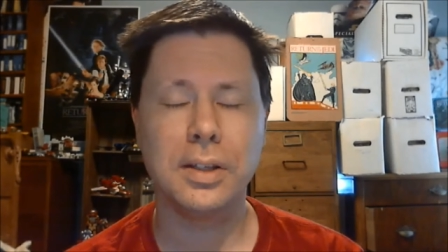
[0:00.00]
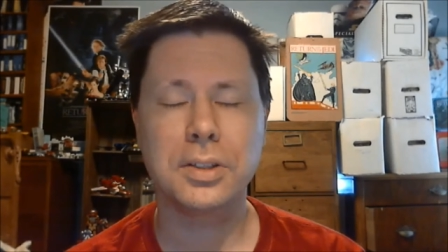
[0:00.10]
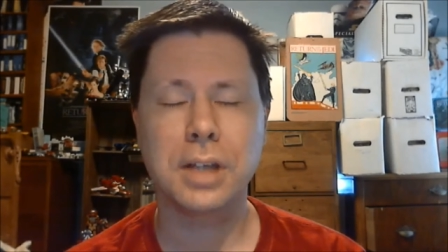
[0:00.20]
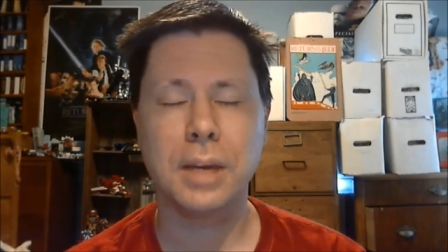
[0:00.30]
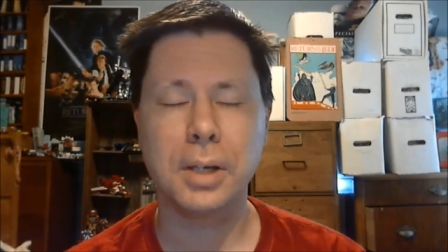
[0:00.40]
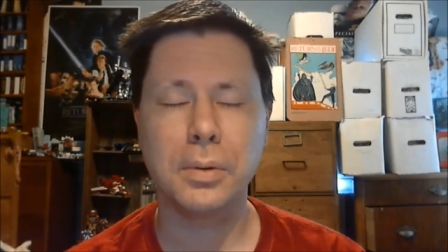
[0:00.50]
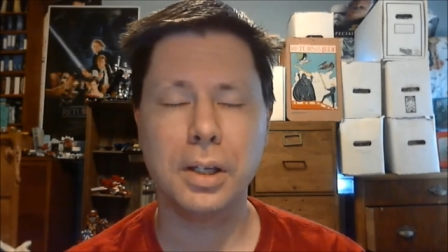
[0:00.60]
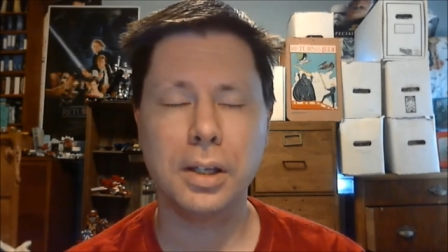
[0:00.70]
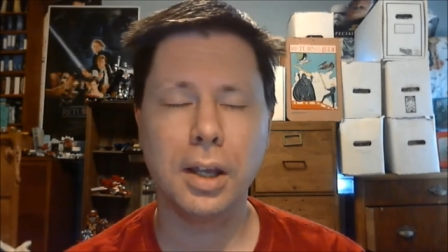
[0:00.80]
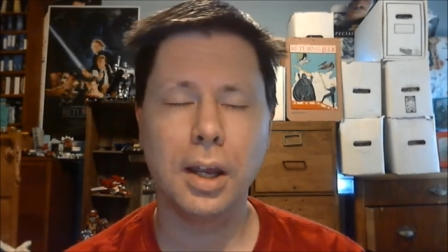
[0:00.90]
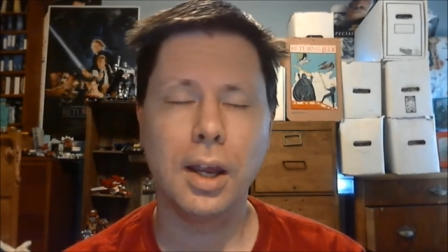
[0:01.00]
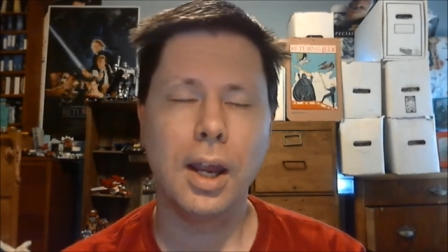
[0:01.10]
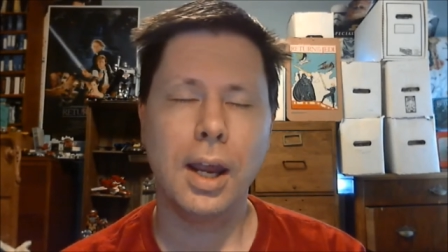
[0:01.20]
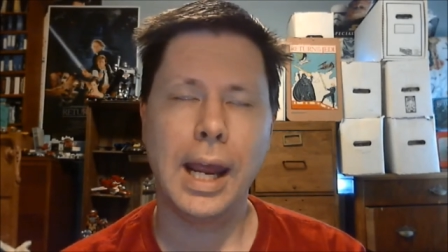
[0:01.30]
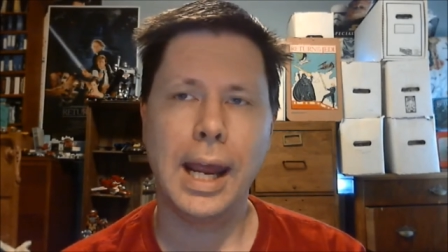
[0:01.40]
this coming week,
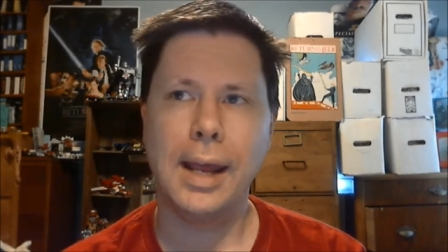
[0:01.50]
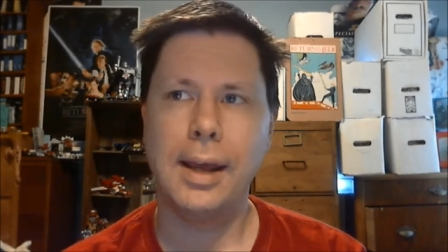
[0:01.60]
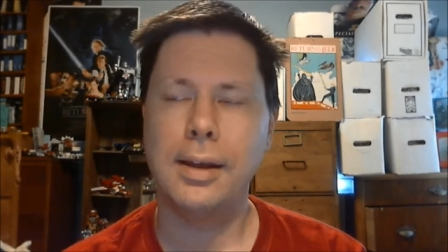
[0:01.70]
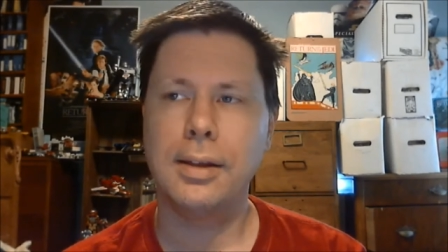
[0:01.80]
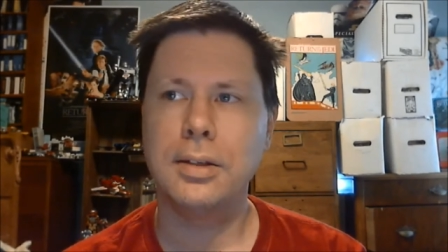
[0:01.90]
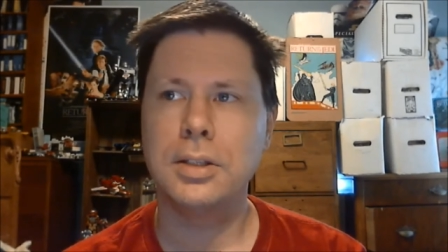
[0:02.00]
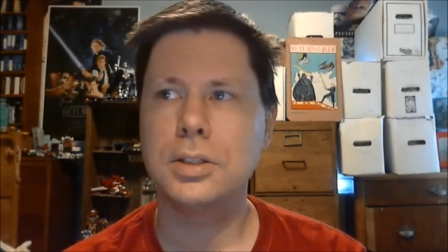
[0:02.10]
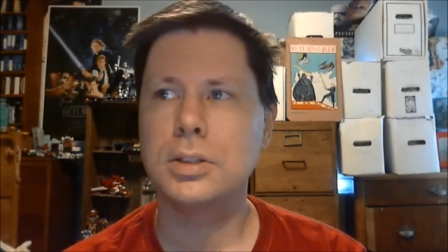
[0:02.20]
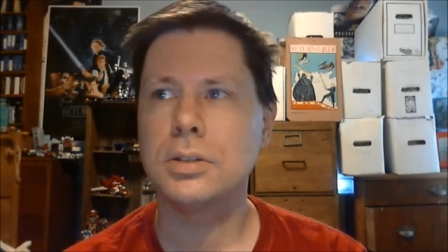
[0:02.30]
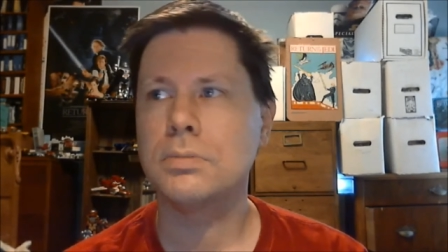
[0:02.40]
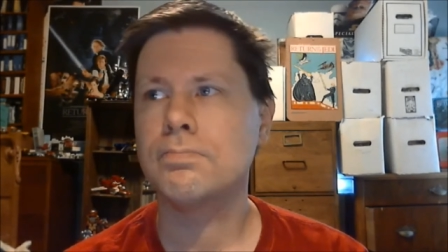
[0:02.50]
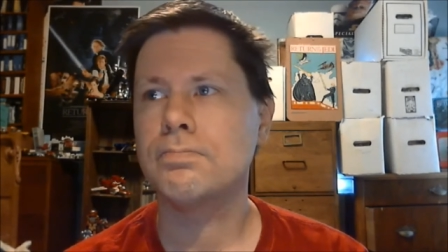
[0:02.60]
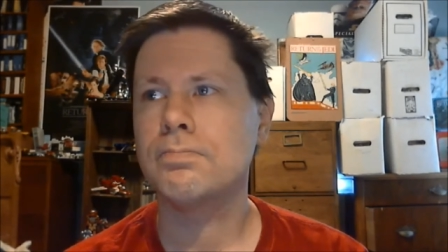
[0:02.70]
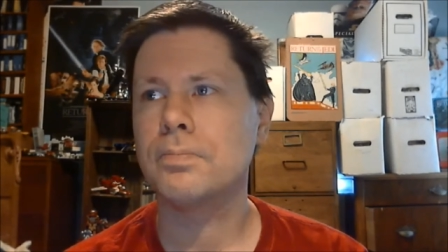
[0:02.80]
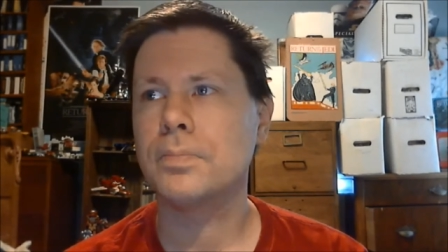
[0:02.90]
and
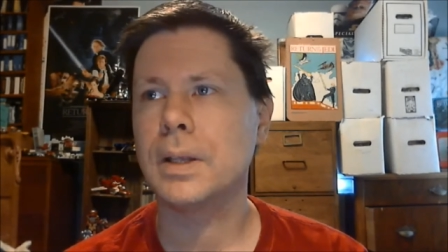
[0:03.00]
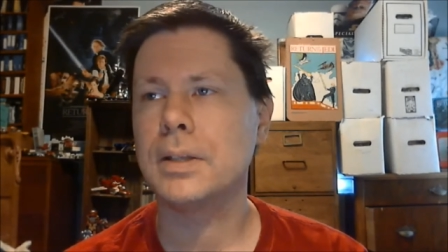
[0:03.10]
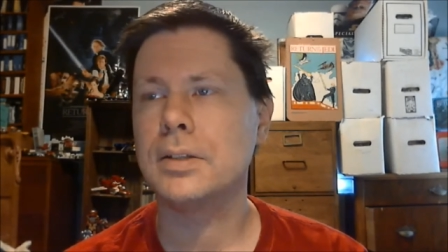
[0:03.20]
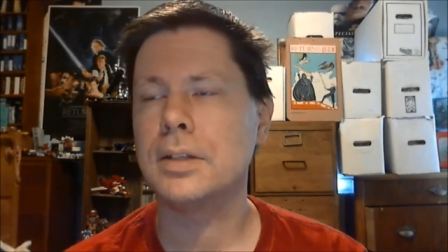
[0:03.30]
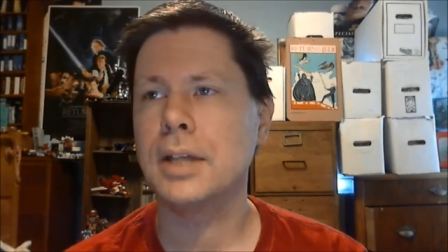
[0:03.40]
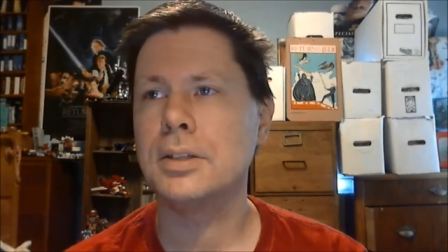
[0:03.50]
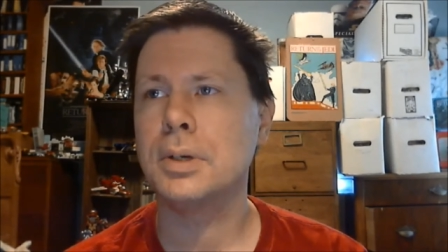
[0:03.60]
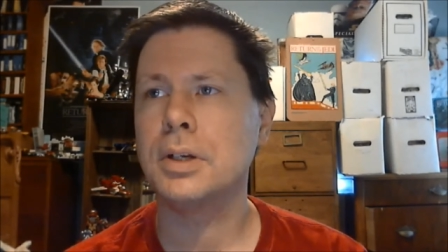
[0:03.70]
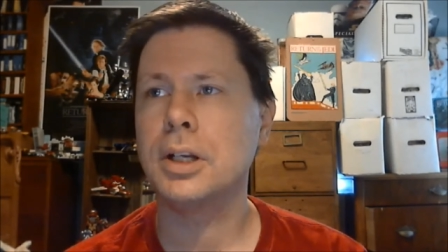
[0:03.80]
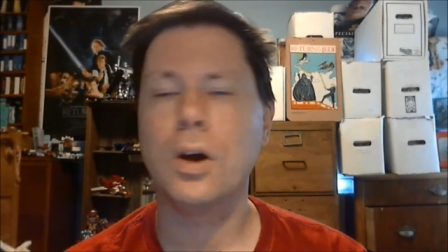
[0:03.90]
that, that's about it.